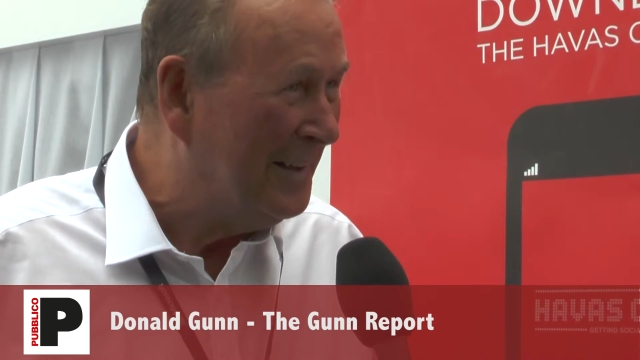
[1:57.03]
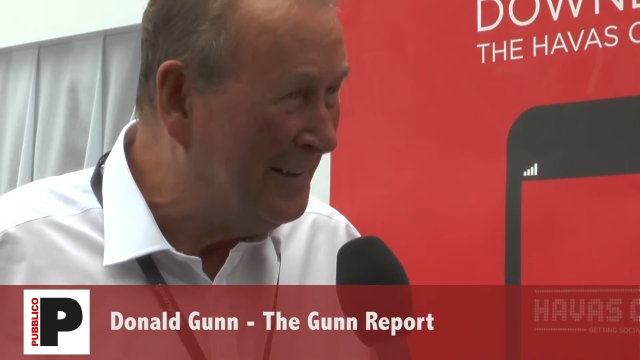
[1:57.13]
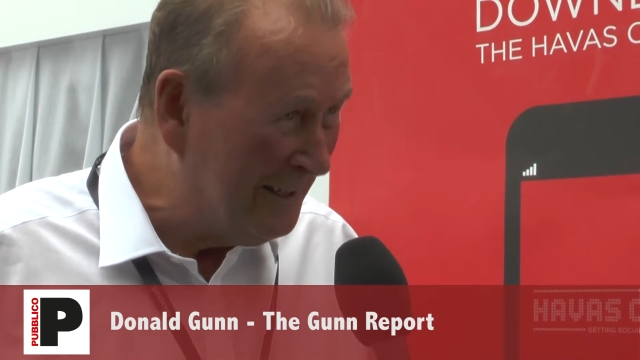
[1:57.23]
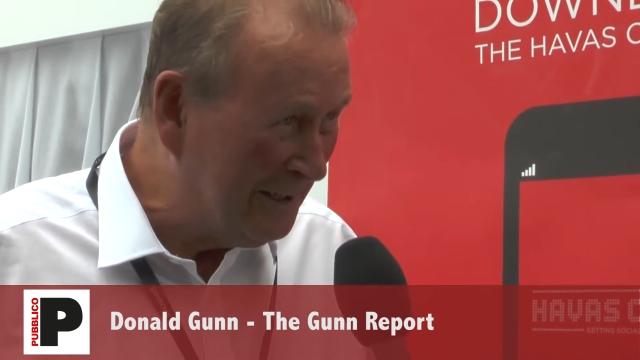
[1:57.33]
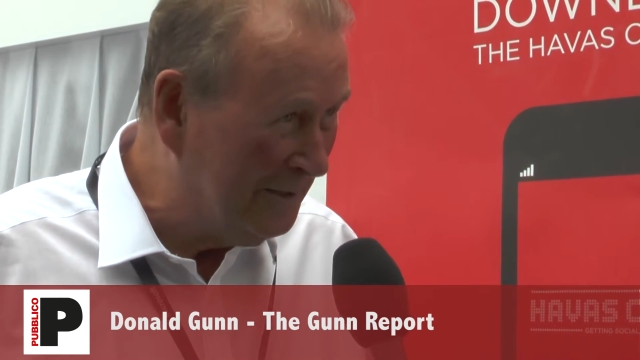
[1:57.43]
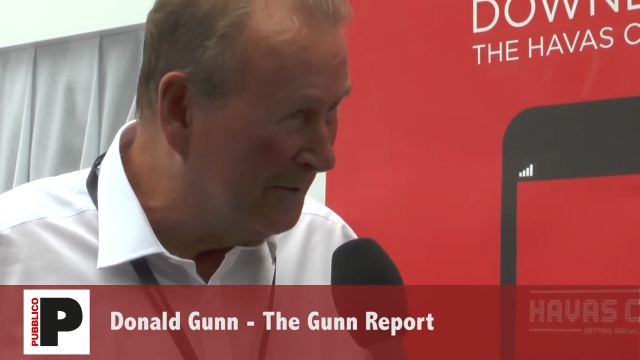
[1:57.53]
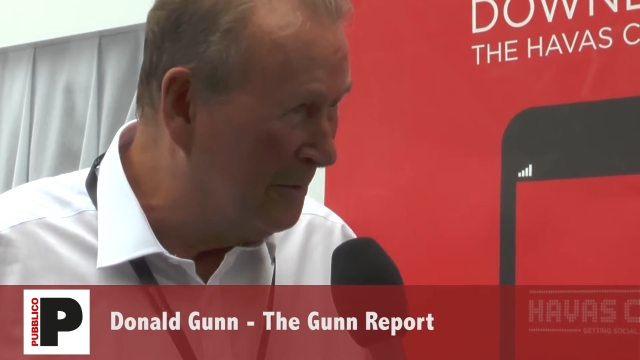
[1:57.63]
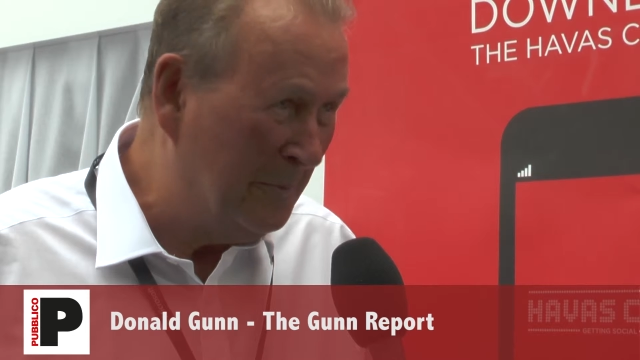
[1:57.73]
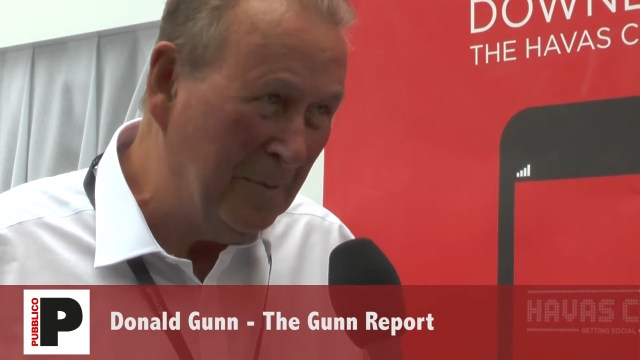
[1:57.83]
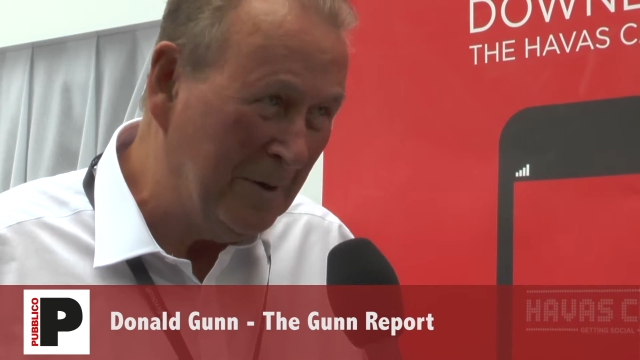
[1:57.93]
Now
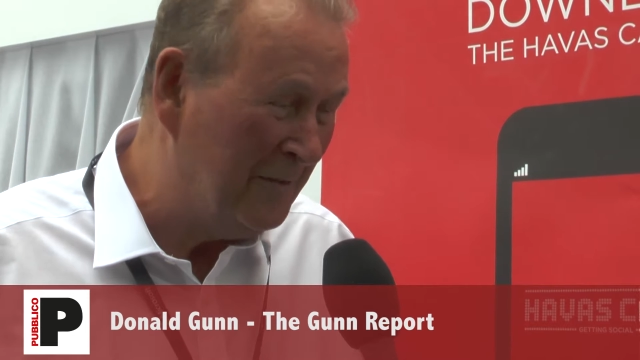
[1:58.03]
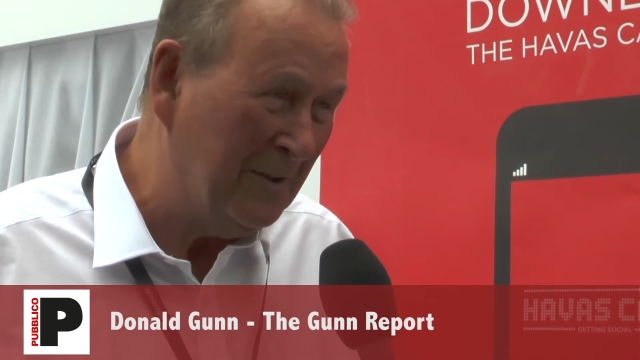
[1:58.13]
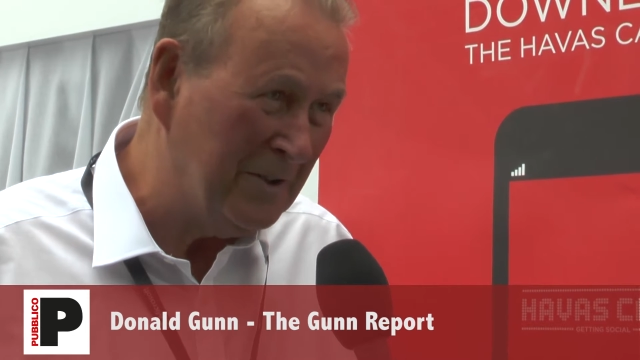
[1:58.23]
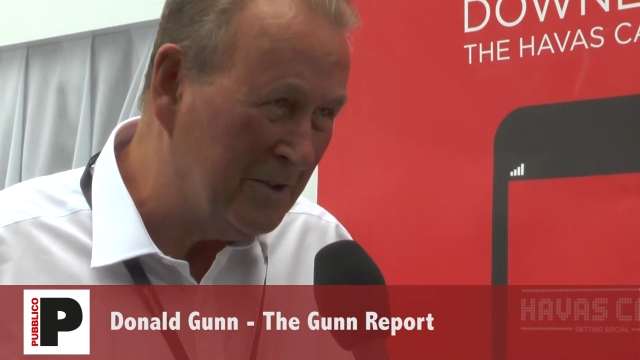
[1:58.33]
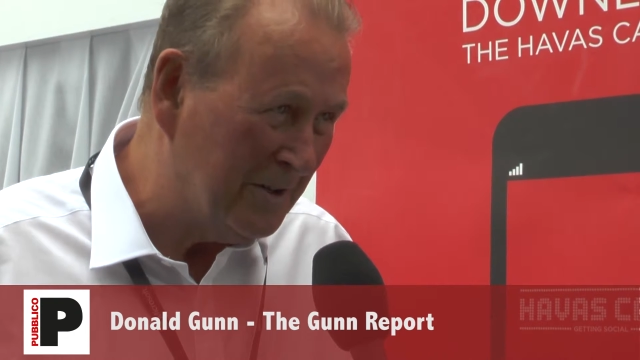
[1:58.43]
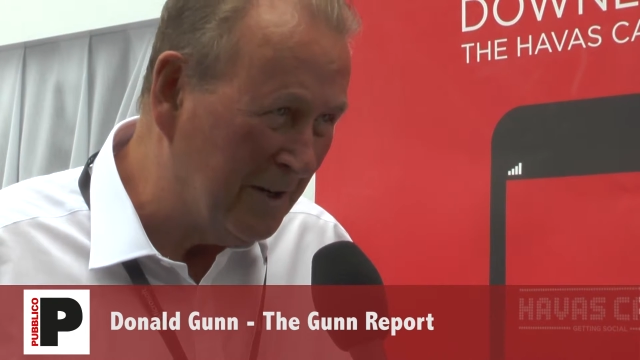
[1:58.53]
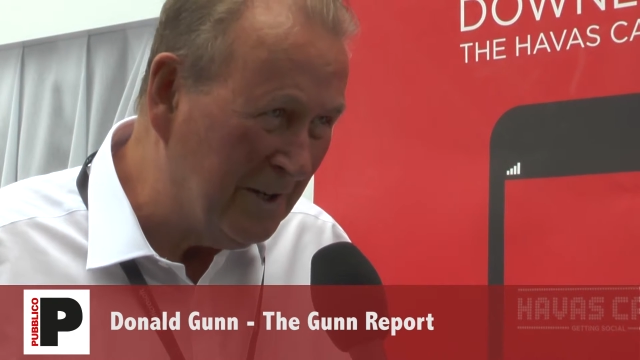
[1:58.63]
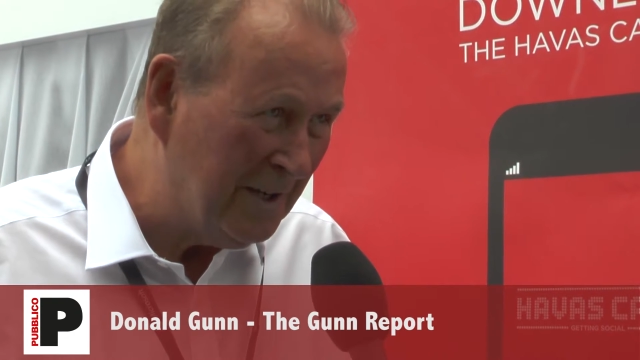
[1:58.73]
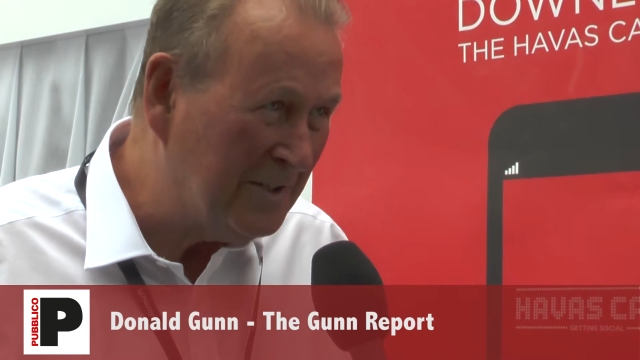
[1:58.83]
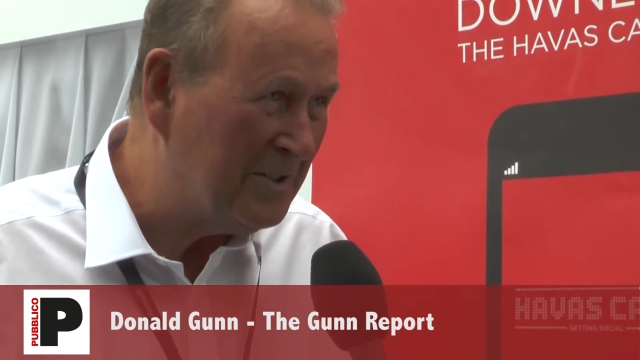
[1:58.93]
the people have lunch at their
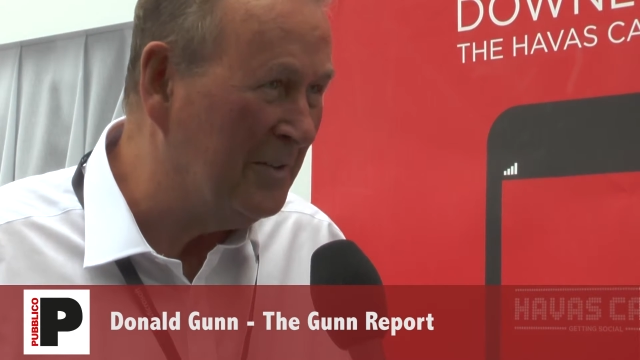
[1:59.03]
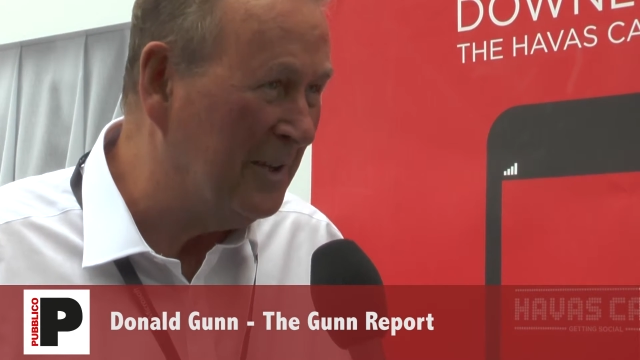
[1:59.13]
desk and